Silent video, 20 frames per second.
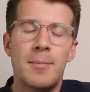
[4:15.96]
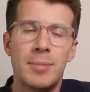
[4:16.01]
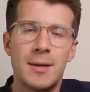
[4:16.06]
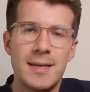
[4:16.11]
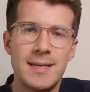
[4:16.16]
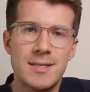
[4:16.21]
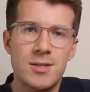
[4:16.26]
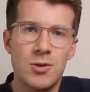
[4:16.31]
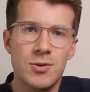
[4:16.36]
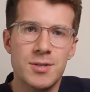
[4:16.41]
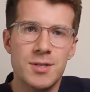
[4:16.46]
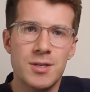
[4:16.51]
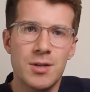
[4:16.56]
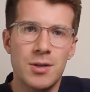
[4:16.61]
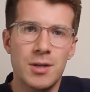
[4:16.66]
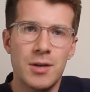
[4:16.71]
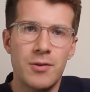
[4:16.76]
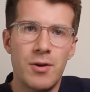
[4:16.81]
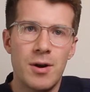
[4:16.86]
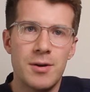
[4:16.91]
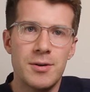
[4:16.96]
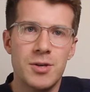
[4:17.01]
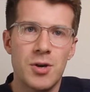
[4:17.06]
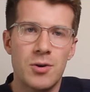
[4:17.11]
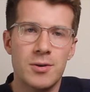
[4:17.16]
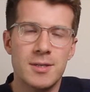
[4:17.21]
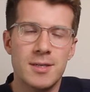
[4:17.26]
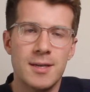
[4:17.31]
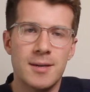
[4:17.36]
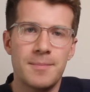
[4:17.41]
please consult your own
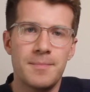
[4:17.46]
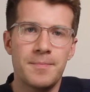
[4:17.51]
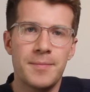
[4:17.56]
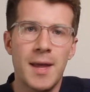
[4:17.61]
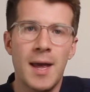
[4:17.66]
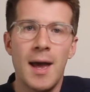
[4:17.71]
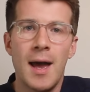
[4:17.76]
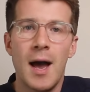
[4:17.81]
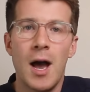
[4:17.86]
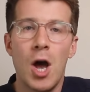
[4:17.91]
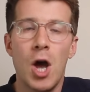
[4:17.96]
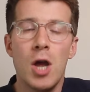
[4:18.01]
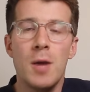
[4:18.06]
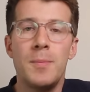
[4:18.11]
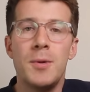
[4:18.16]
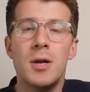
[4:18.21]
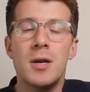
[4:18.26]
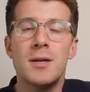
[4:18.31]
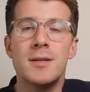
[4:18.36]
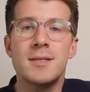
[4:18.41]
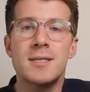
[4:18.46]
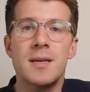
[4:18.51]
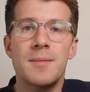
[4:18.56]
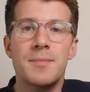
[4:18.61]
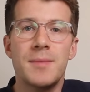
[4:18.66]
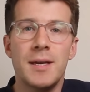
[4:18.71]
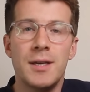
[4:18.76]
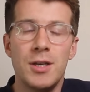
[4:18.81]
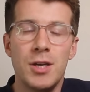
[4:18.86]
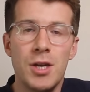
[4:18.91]
doctor. I hope you learned
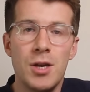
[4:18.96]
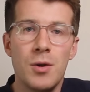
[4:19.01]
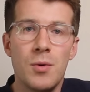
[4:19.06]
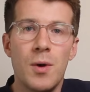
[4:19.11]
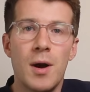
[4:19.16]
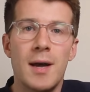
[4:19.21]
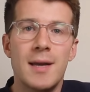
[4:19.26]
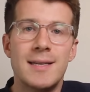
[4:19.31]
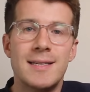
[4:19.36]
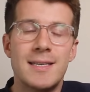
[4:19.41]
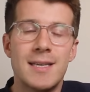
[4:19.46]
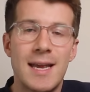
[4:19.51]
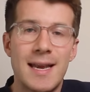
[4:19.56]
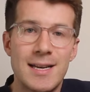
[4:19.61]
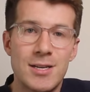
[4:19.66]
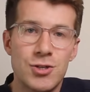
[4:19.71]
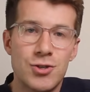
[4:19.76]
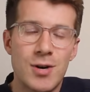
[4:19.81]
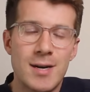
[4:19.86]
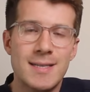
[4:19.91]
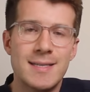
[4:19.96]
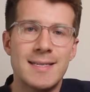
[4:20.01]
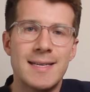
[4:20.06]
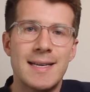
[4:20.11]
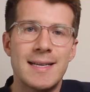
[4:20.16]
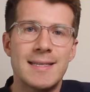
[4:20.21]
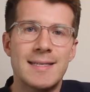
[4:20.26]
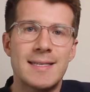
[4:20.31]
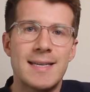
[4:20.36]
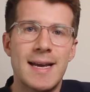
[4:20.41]
something new and
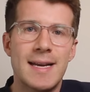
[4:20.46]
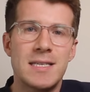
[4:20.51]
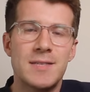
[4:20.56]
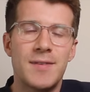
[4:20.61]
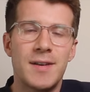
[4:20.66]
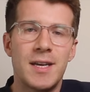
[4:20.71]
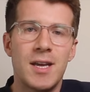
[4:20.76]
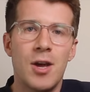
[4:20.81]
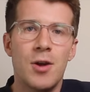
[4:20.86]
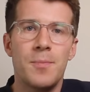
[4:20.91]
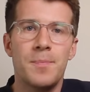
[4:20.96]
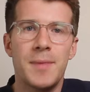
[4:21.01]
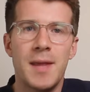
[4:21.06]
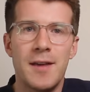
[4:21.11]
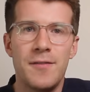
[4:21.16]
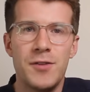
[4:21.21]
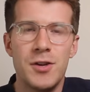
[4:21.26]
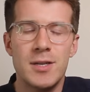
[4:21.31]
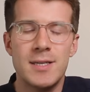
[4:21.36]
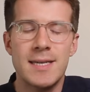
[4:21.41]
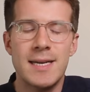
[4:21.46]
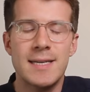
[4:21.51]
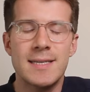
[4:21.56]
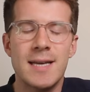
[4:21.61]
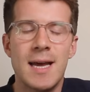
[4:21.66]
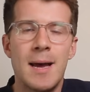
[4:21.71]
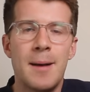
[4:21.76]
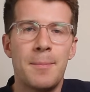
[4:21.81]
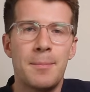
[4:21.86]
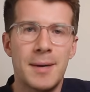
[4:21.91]
interesting in today's video. If you
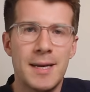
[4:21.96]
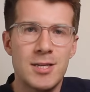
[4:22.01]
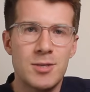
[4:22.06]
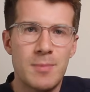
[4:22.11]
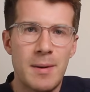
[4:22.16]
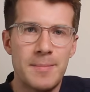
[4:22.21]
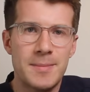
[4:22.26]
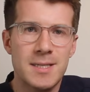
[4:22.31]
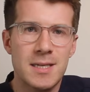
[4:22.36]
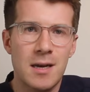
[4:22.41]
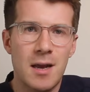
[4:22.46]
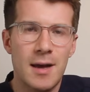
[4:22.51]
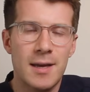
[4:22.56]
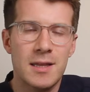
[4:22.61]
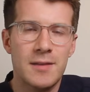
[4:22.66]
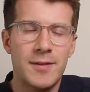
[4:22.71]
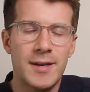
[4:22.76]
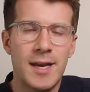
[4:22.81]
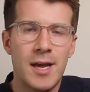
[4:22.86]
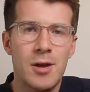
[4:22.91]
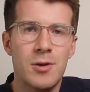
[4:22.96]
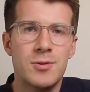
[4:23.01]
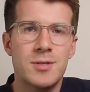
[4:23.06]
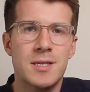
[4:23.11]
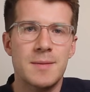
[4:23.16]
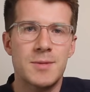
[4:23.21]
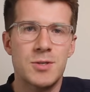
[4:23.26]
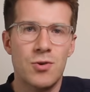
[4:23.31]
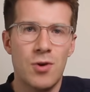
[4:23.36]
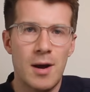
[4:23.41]
did, please remember to like the video,
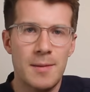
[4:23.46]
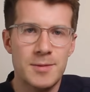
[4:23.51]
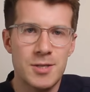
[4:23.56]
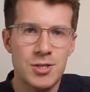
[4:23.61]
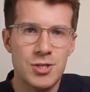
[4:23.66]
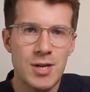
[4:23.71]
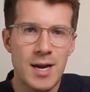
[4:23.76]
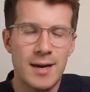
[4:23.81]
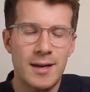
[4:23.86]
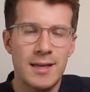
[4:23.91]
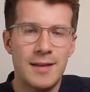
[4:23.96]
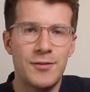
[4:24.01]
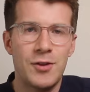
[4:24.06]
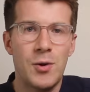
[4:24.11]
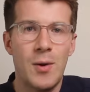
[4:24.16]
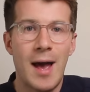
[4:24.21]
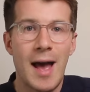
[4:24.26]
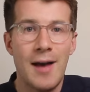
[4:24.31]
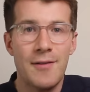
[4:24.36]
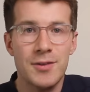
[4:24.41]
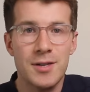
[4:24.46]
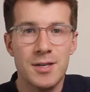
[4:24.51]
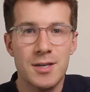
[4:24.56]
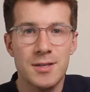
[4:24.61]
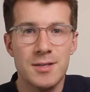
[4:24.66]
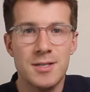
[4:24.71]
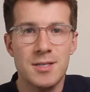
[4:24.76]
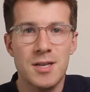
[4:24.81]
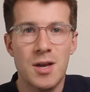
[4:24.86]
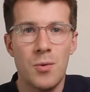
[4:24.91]
subscribe to the channel if you haven't
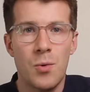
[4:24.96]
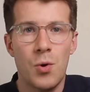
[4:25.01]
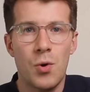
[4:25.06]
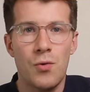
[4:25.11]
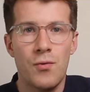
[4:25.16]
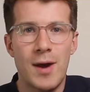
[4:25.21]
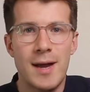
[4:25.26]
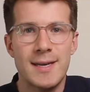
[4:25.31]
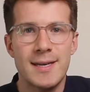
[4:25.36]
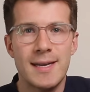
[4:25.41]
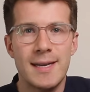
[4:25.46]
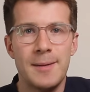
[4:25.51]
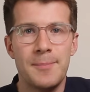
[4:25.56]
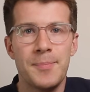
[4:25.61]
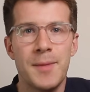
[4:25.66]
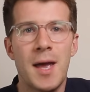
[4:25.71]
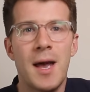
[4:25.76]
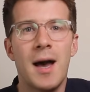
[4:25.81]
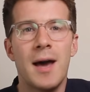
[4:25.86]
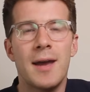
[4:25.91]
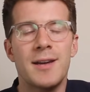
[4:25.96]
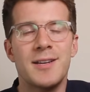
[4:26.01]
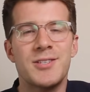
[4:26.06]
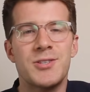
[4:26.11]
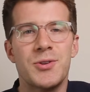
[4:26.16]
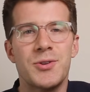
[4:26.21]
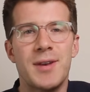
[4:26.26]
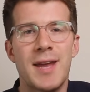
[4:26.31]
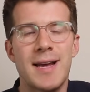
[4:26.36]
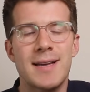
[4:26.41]
done so already, and
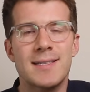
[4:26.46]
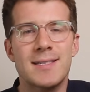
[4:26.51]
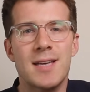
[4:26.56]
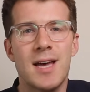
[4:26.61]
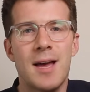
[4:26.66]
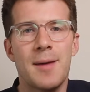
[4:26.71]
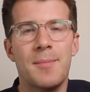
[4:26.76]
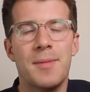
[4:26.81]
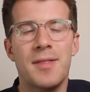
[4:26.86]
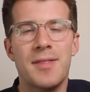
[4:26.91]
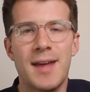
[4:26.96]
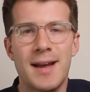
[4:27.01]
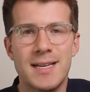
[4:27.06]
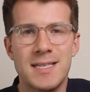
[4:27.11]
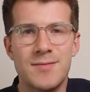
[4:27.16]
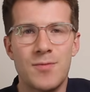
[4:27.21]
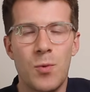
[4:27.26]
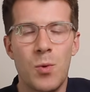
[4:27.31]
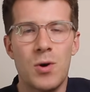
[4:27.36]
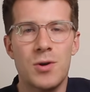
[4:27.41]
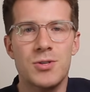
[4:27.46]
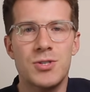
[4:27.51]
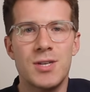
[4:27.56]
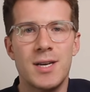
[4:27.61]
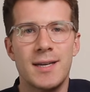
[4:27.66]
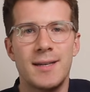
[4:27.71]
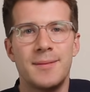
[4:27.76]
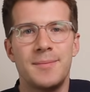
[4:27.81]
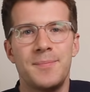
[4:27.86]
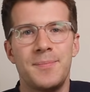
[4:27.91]
until next time, thanks for
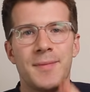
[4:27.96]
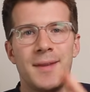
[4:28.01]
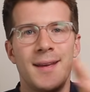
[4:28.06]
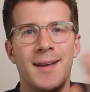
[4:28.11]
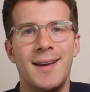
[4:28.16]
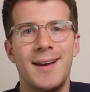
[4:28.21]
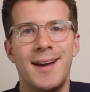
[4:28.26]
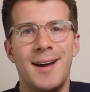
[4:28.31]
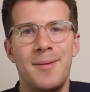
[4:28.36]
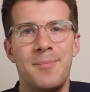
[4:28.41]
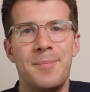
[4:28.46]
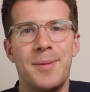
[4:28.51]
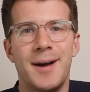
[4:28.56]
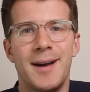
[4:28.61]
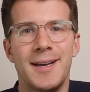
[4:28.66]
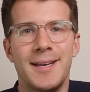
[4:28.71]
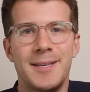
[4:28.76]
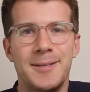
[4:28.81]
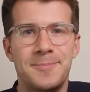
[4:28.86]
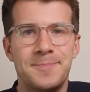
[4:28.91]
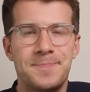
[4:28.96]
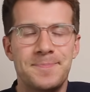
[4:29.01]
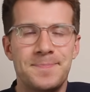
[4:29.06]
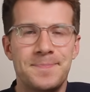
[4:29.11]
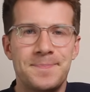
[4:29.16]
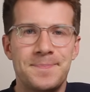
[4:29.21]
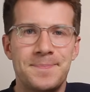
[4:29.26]
watching and bye.